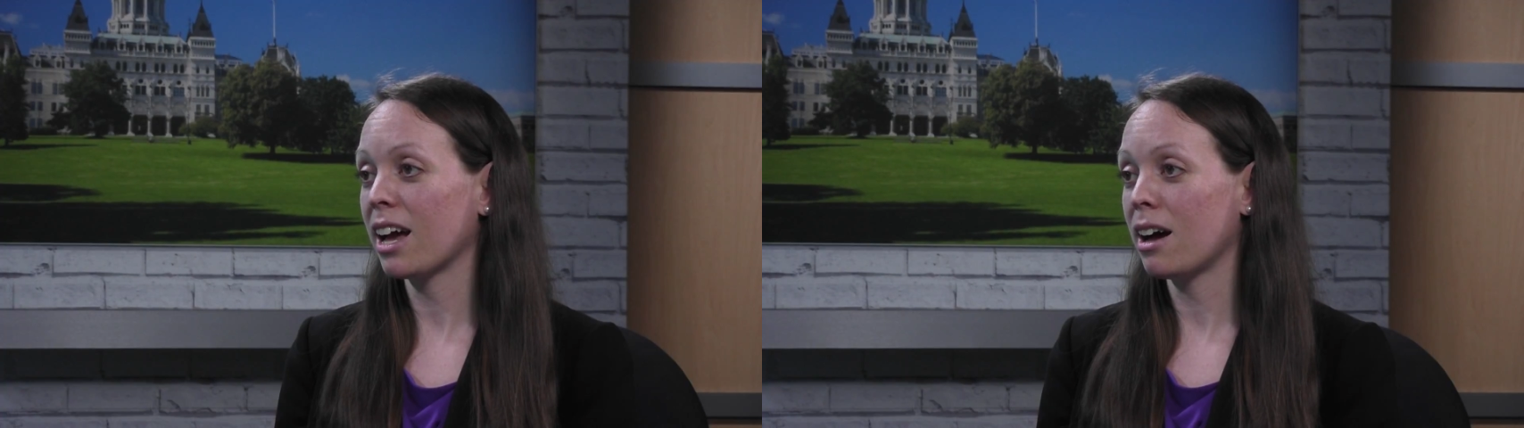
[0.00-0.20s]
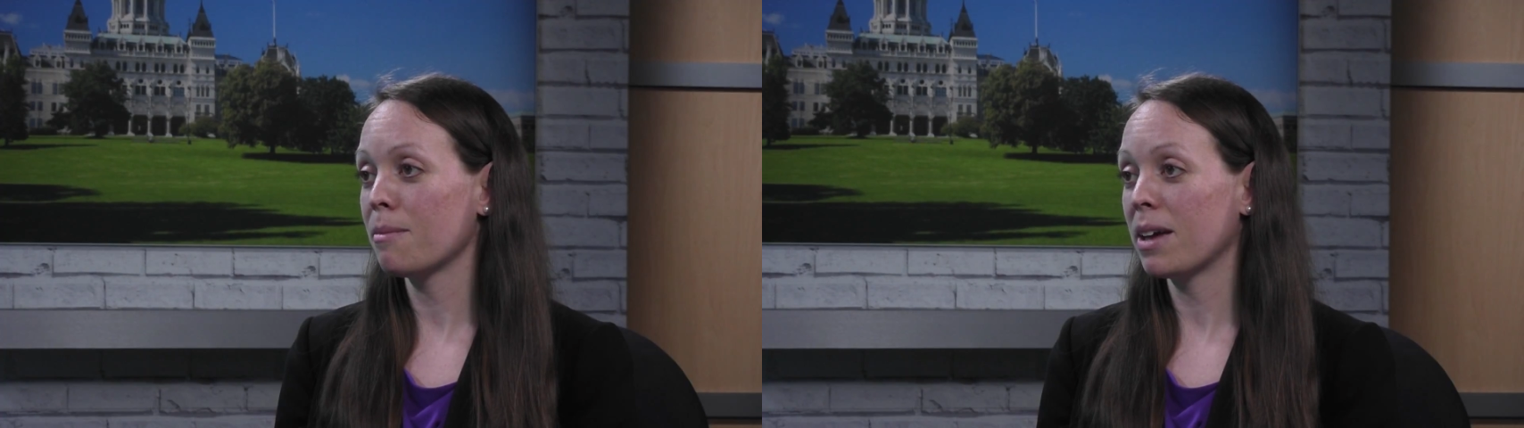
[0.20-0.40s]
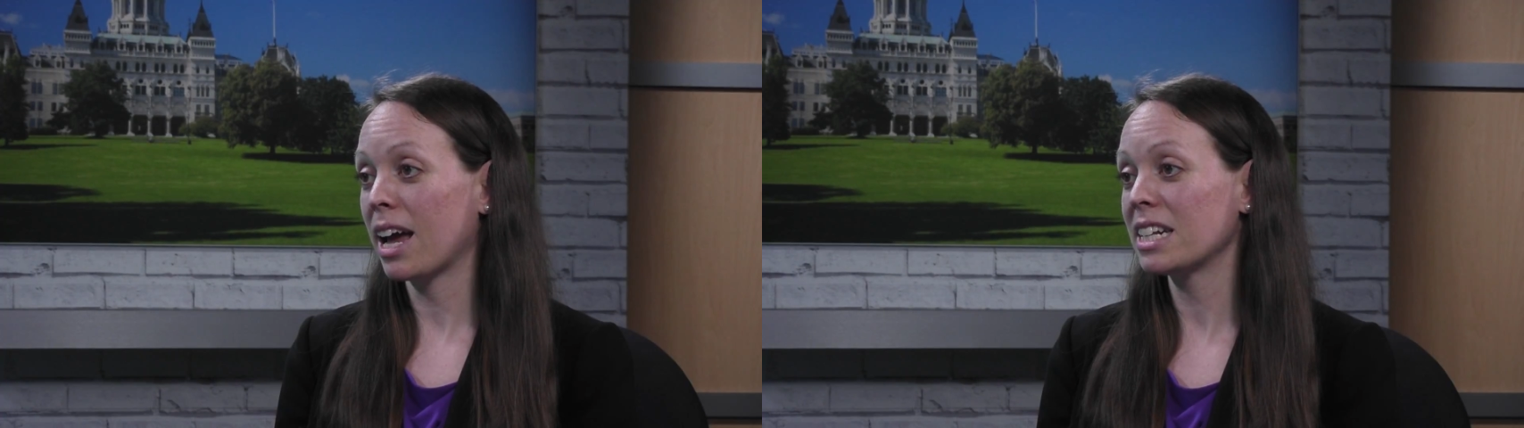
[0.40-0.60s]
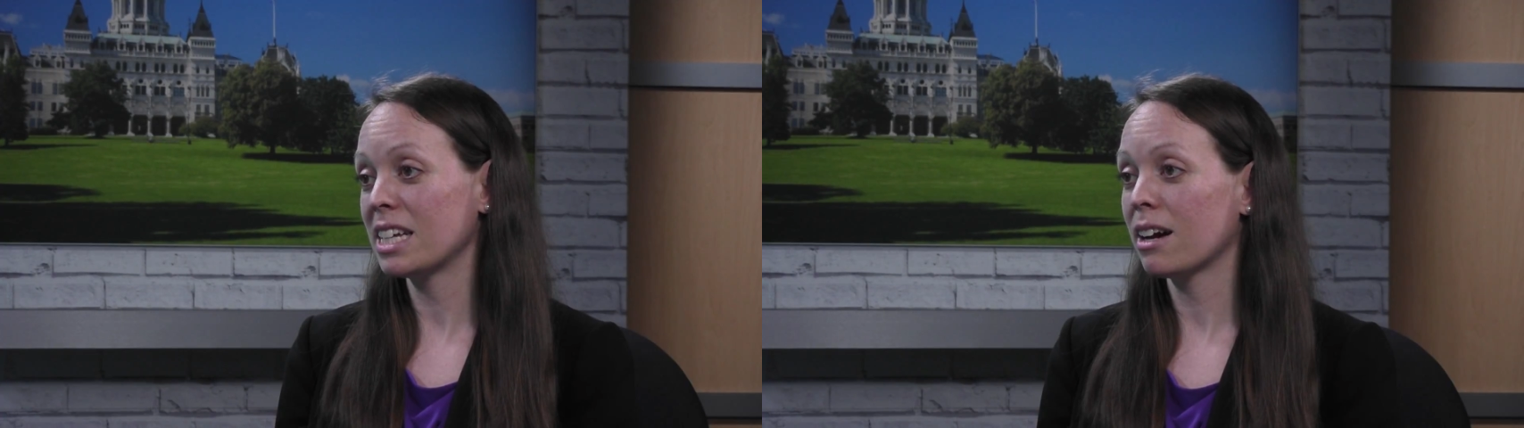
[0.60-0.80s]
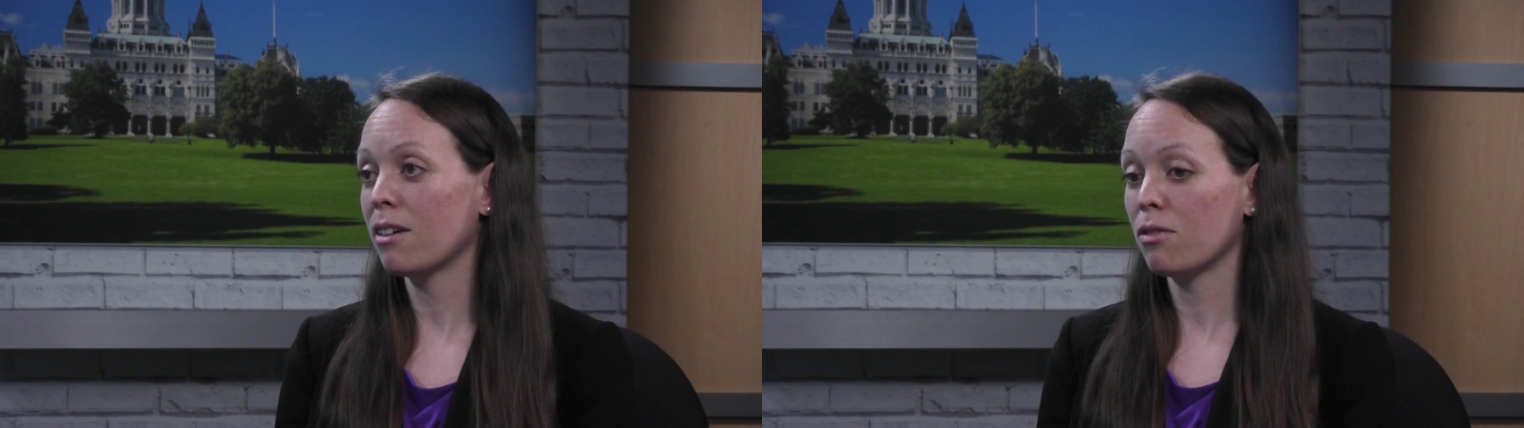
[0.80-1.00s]
an
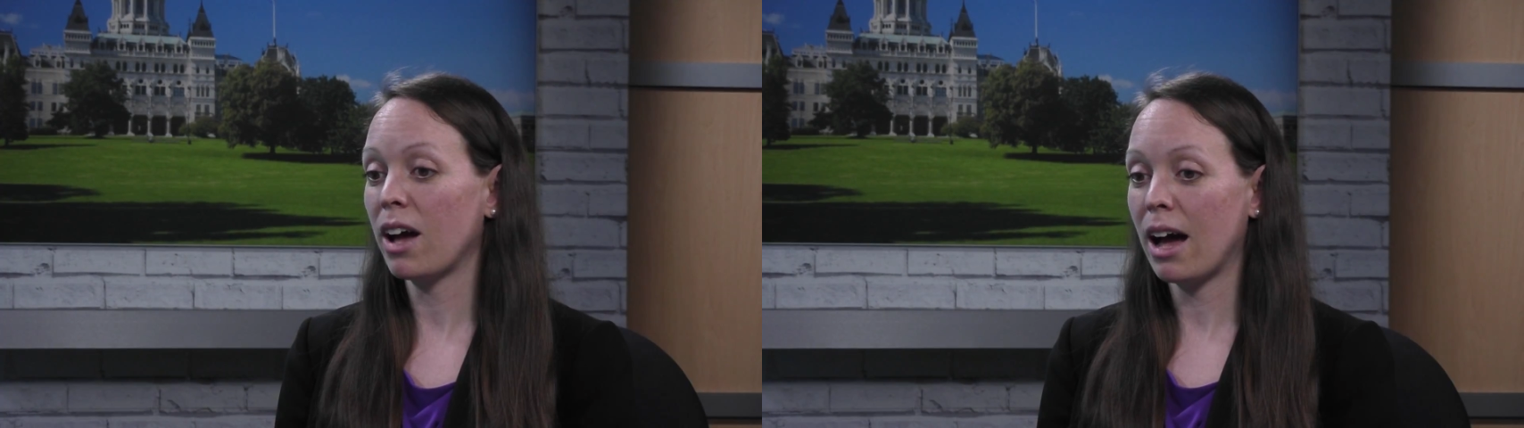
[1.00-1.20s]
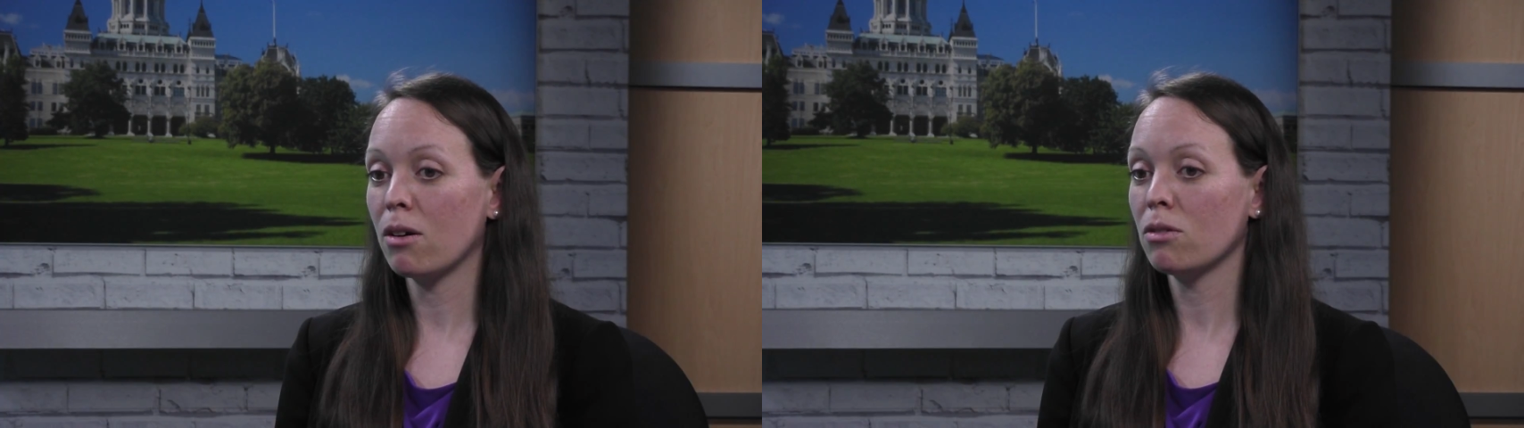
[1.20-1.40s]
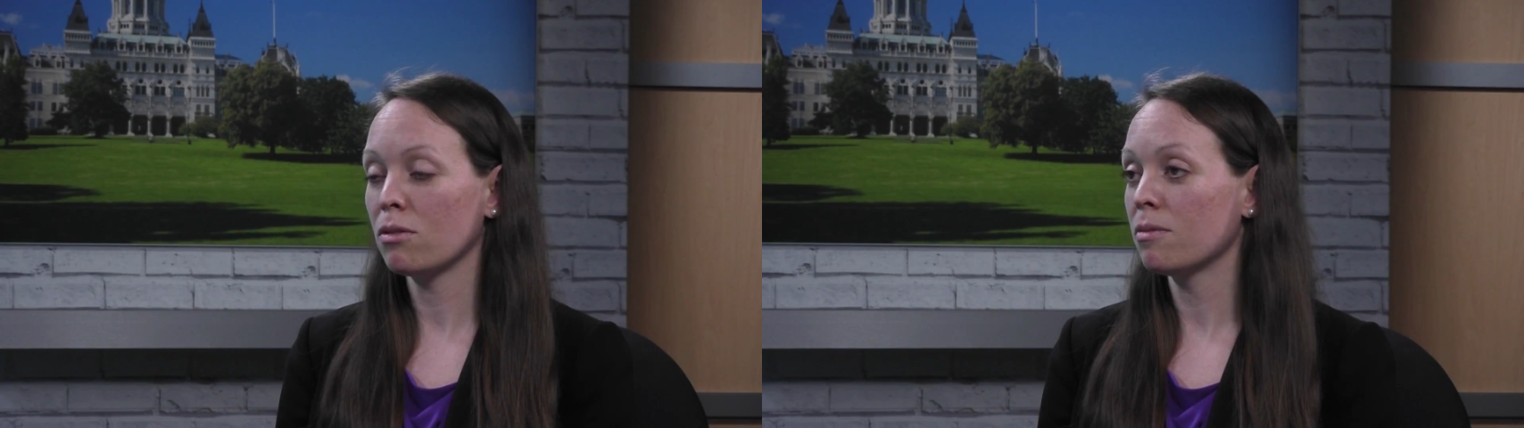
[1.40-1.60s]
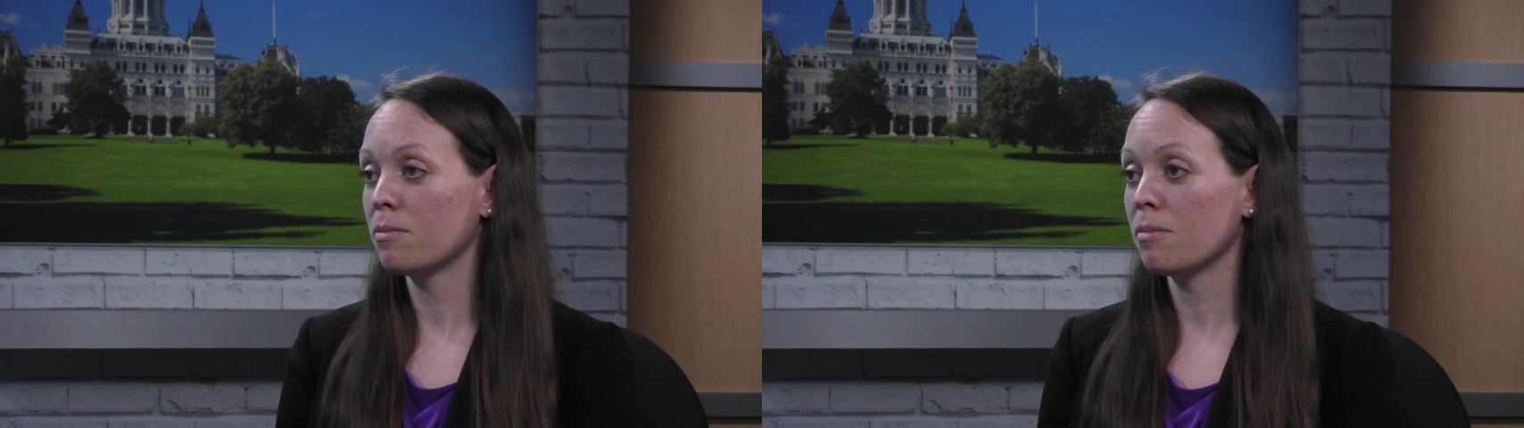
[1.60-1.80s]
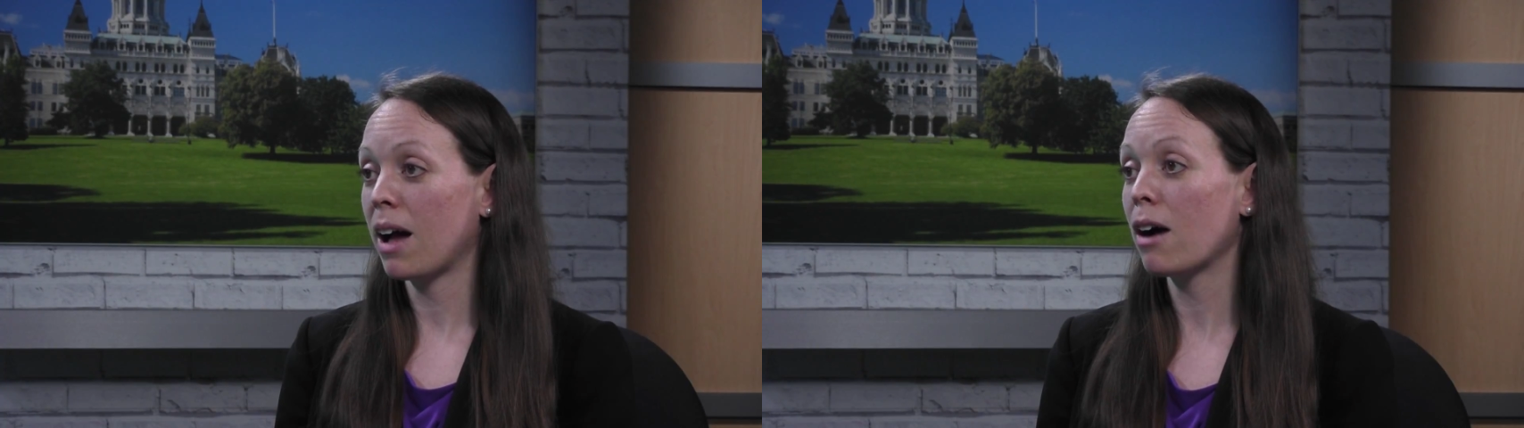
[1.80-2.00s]
idea of how
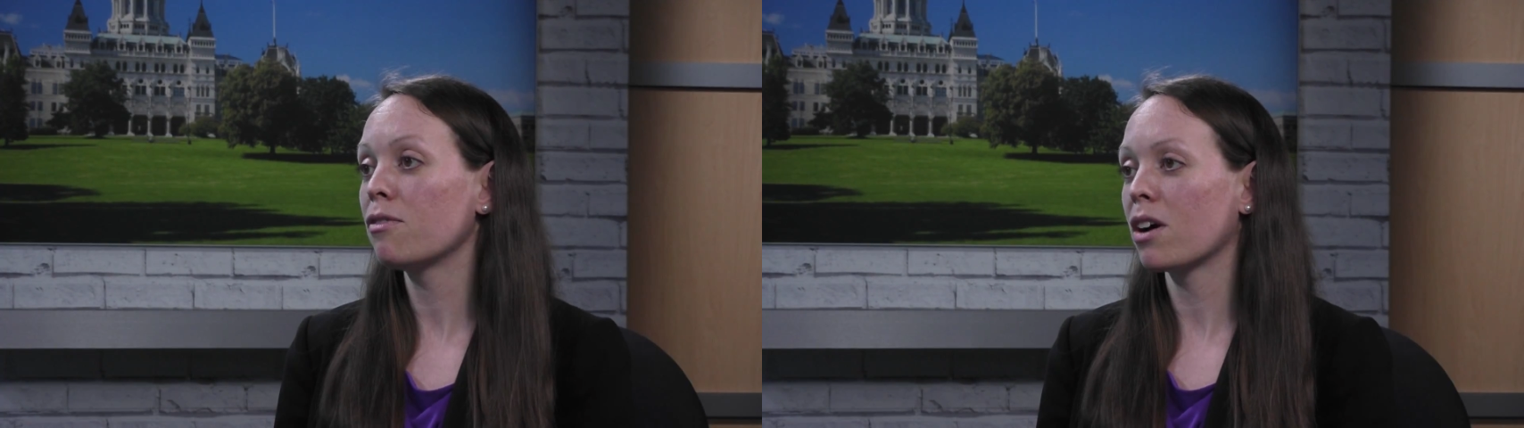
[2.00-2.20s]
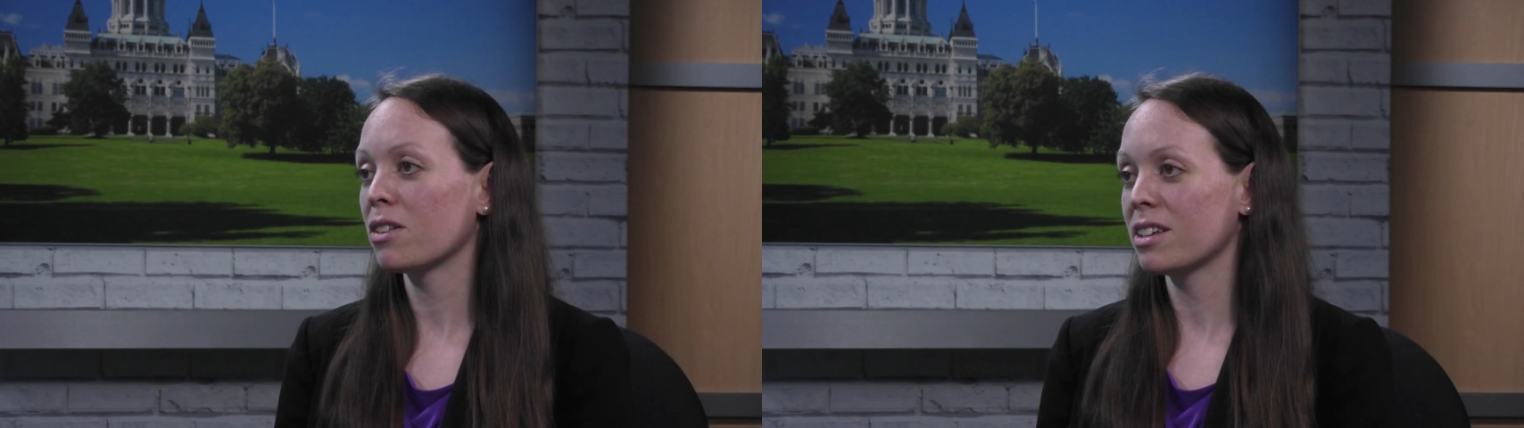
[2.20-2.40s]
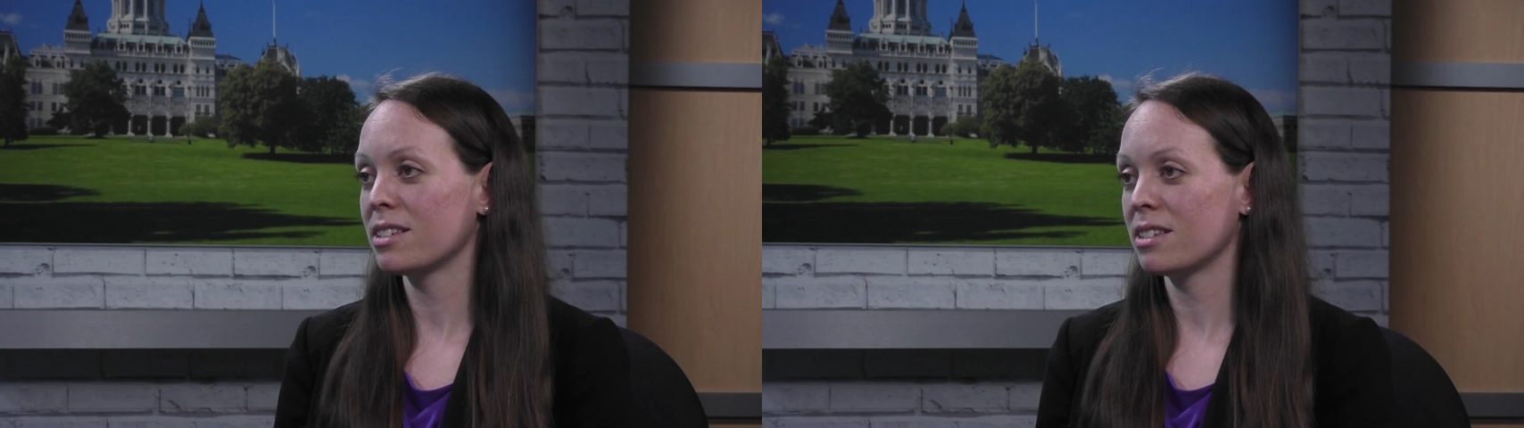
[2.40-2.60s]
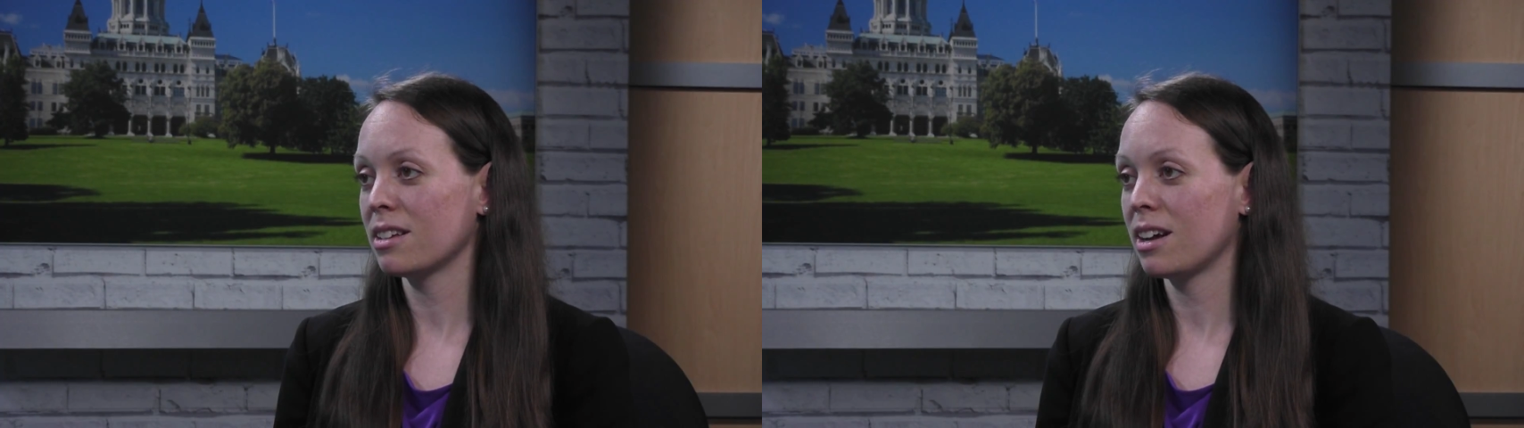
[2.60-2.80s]
far this